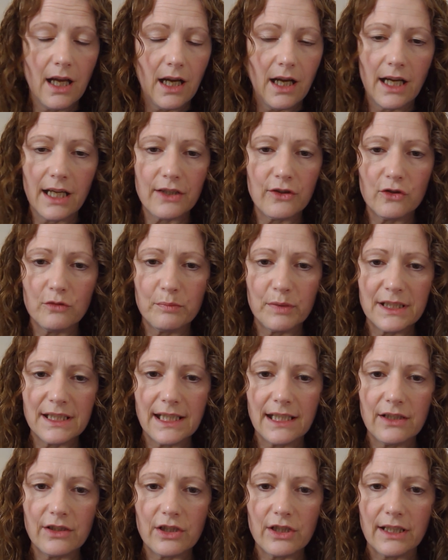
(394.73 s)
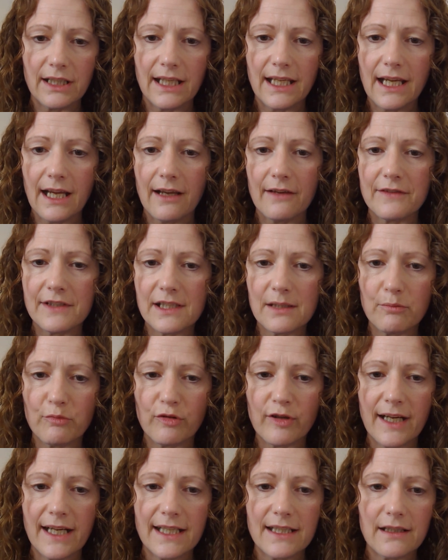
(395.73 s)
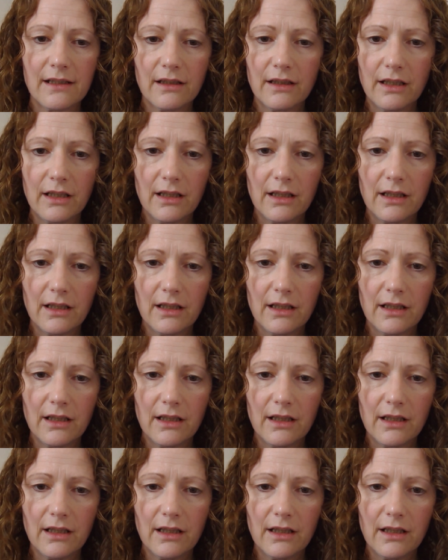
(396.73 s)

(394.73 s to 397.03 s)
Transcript: I could potentially have spread